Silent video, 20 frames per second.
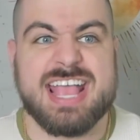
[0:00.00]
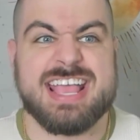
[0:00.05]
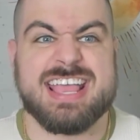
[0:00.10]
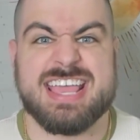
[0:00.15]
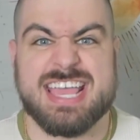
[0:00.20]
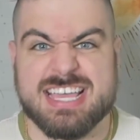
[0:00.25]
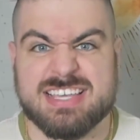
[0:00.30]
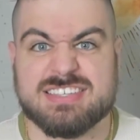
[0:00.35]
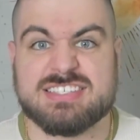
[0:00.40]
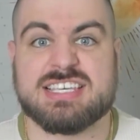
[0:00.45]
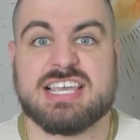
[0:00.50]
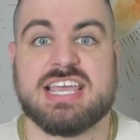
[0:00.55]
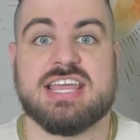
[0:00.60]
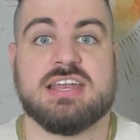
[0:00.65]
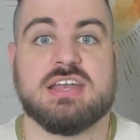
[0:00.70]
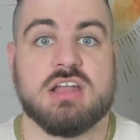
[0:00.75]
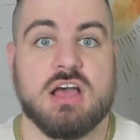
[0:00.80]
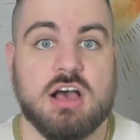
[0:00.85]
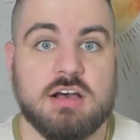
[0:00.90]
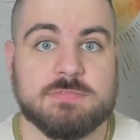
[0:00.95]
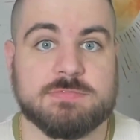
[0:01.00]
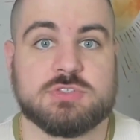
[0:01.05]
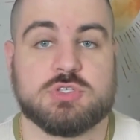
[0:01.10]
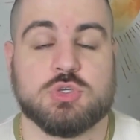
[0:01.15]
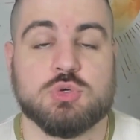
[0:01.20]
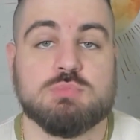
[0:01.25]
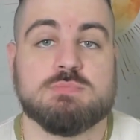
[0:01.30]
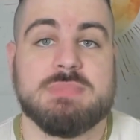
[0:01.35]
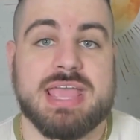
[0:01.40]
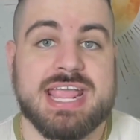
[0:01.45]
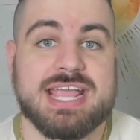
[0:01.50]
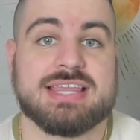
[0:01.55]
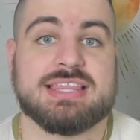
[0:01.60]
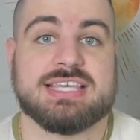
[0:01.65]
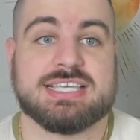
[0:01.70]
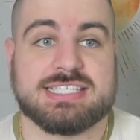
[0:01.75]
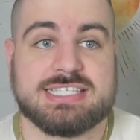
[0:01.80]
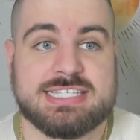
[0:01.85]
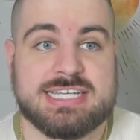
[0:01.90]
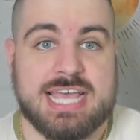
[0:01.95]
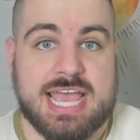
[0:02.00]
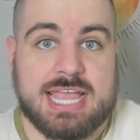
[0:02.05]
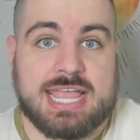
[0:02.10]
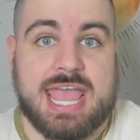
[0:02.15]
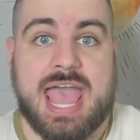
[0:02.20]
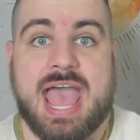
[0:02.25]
is enough to make this deck